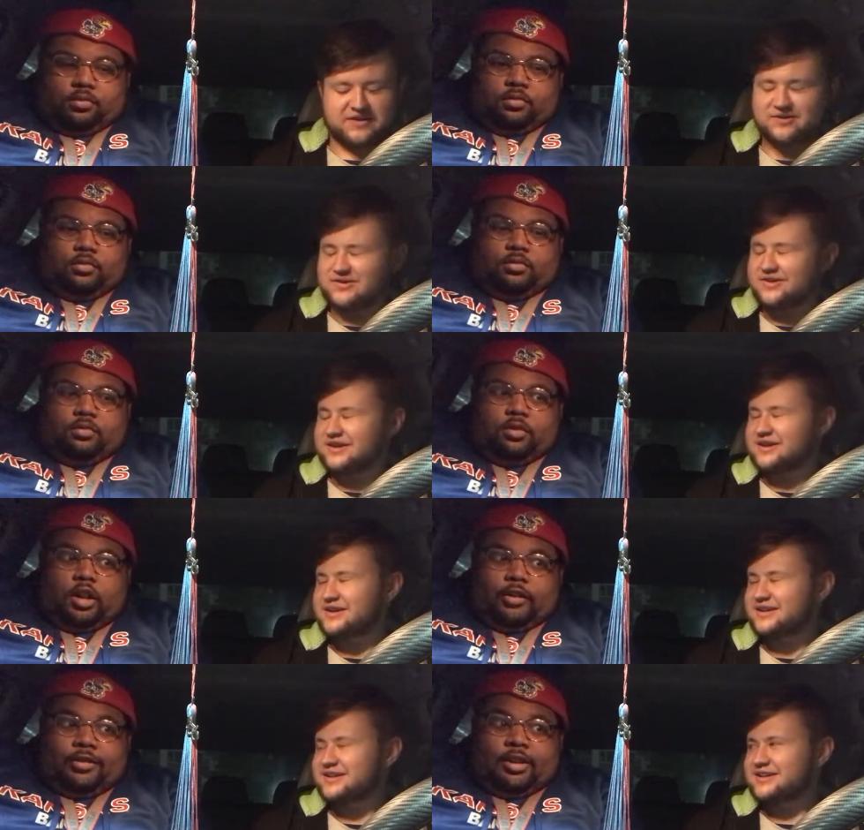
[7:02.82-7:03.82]
Speaker 1: you?
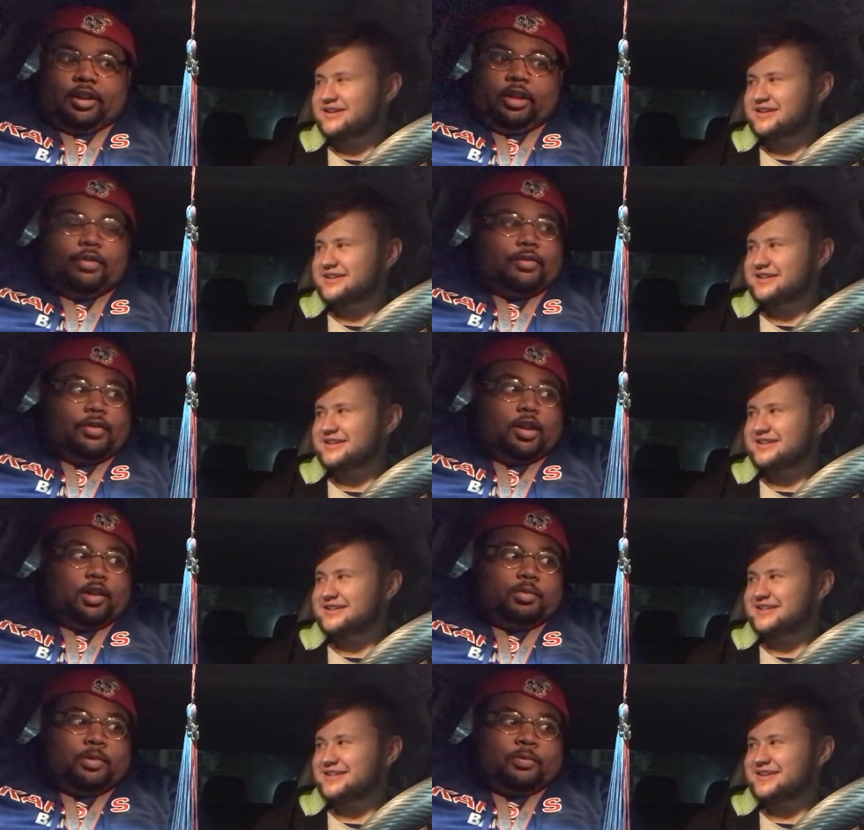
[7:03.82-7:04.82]
I've seen every
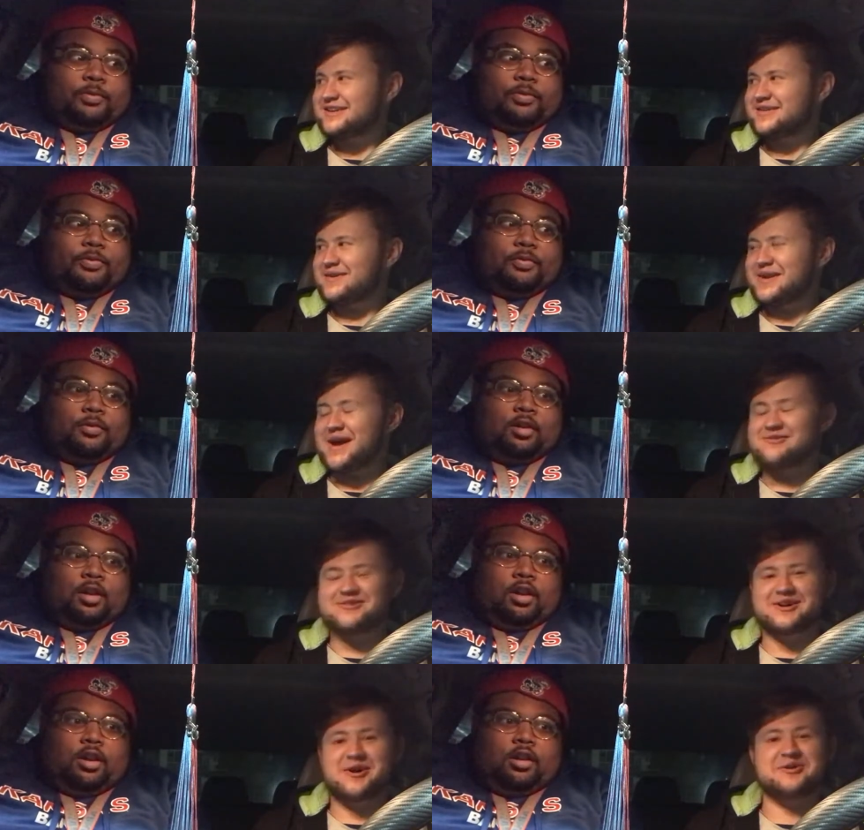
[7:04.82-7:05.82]
vlog, bro. You have?
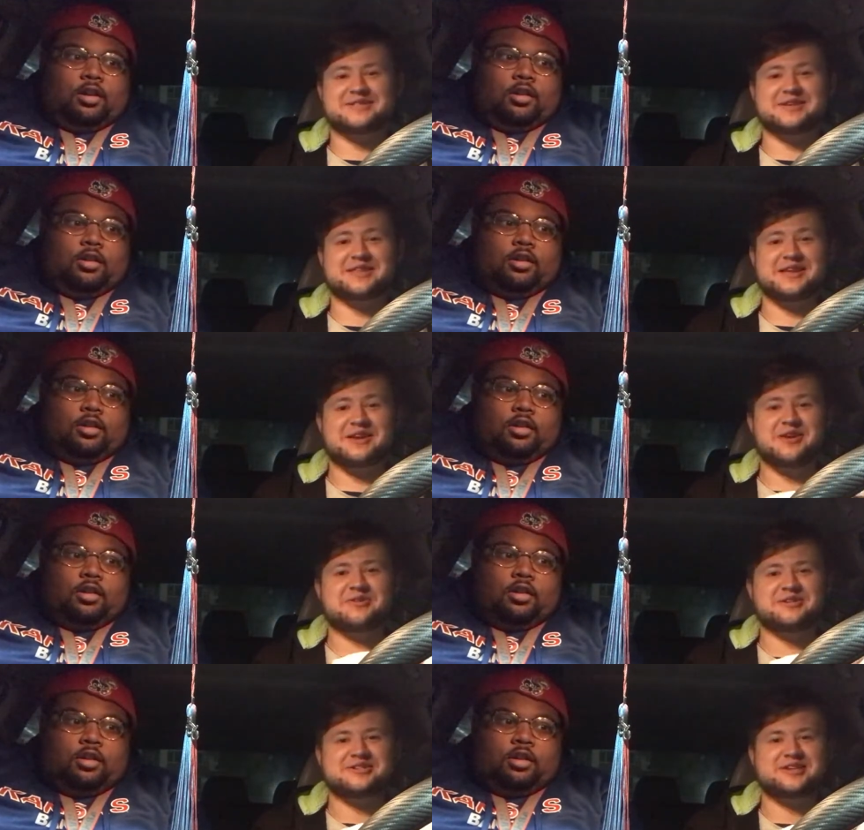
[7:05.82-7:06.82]
Oh, so then you
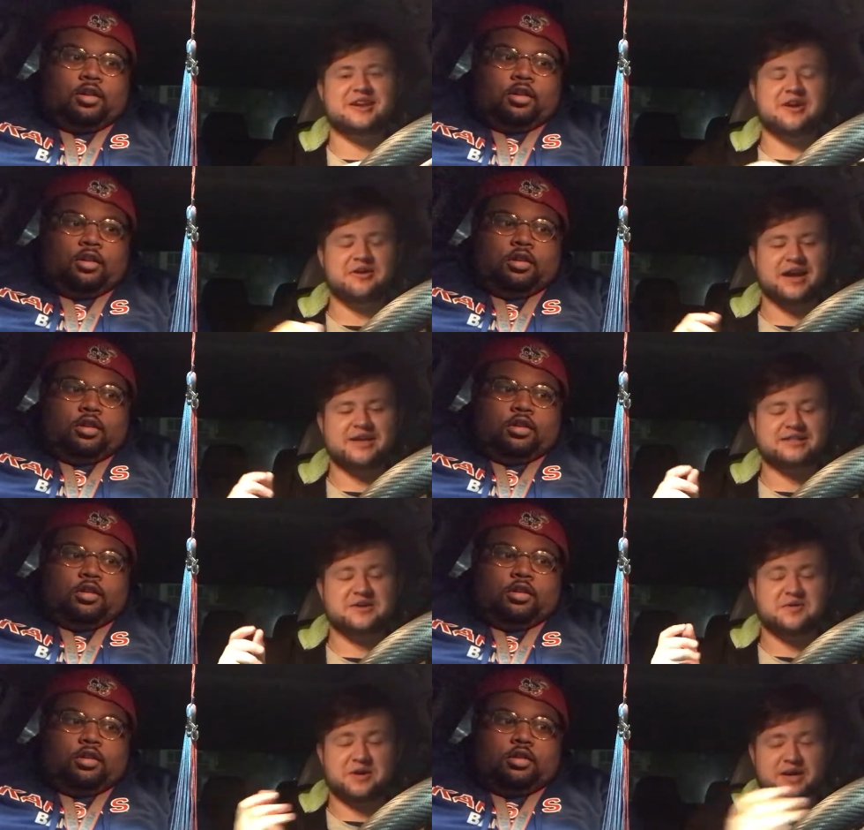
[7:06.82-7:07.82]
know this. Okay,
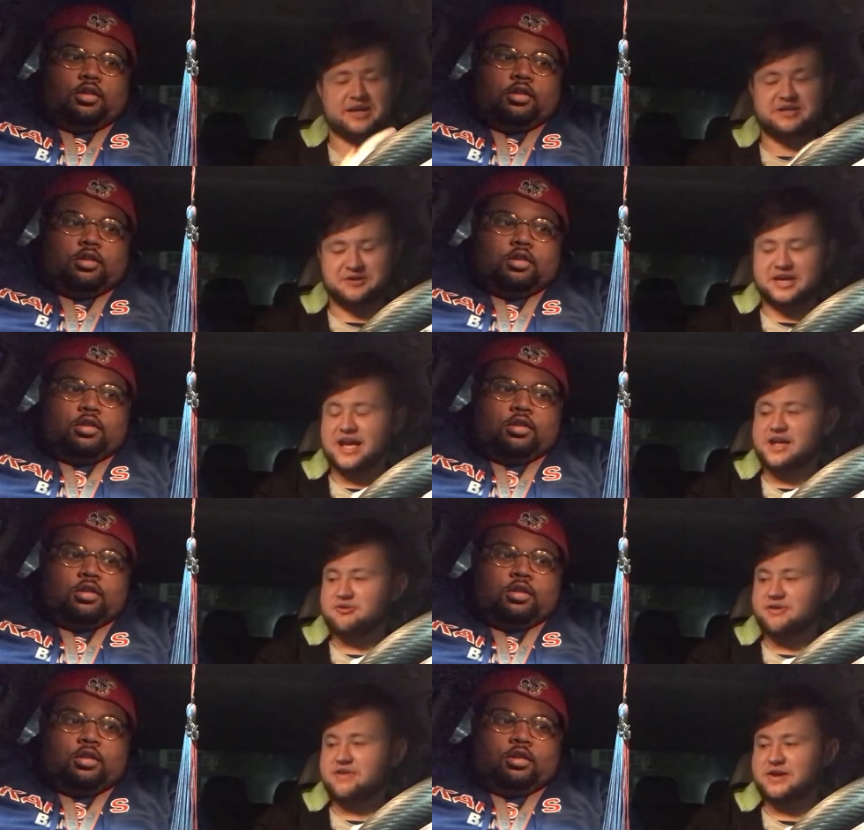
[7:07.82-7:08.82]
so we're gonna do a KU
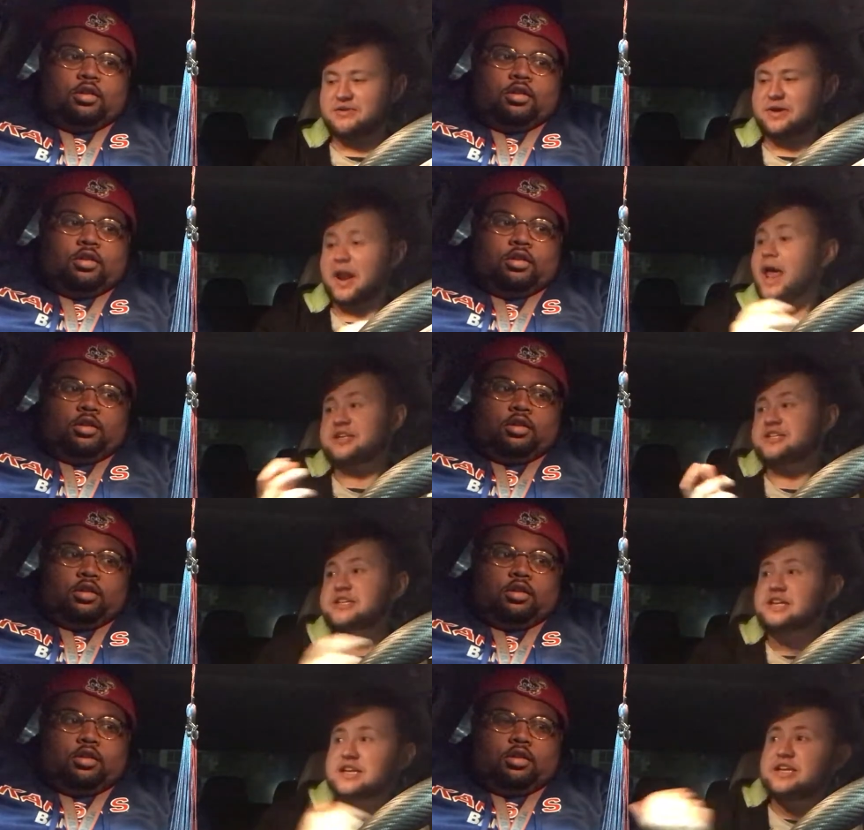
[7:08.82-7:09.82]
review, and
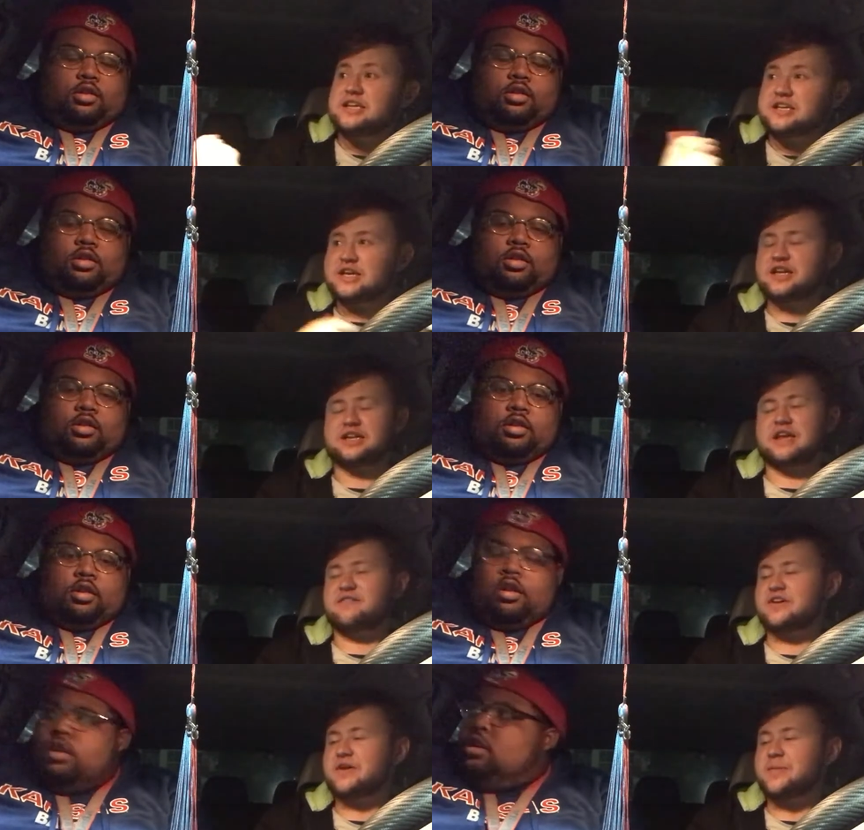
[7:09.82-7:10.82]
actually, you get to
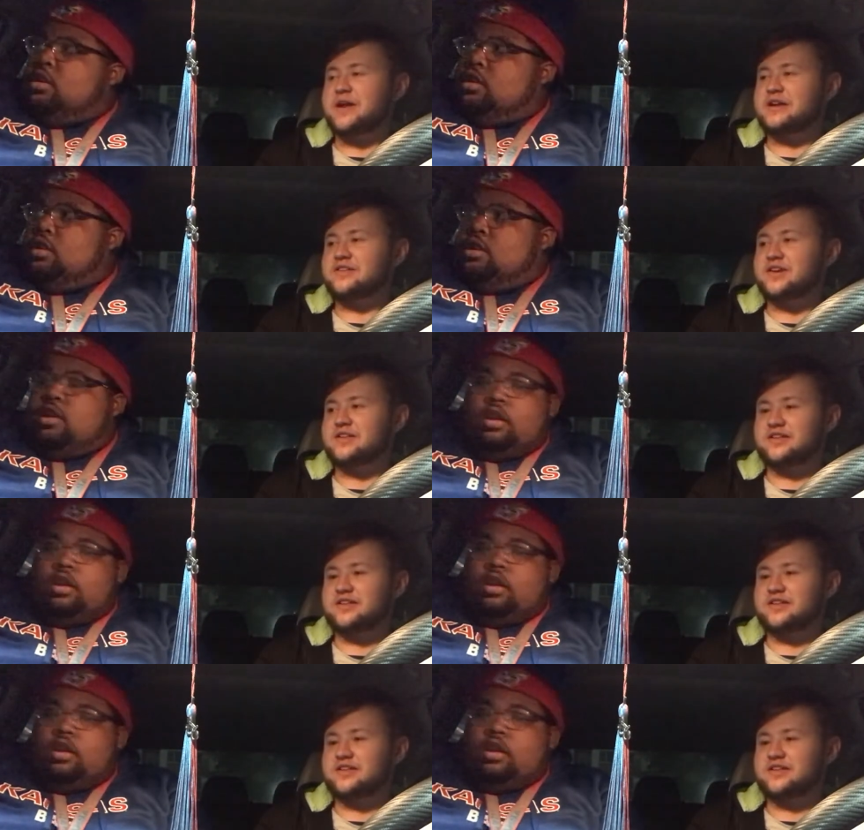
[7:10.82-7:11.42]
give your opinions on